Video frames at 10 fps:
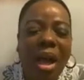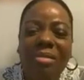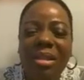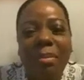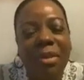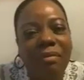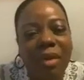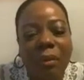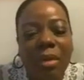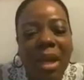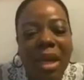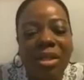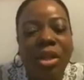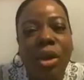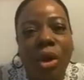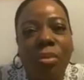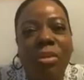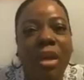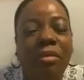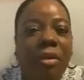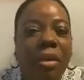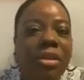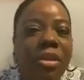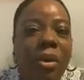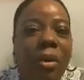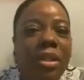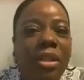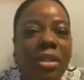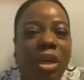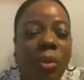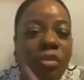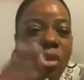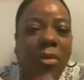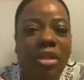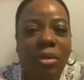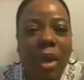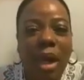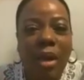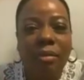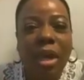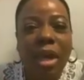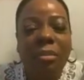of some of the very basic herbs that first is going to deal with your mental health.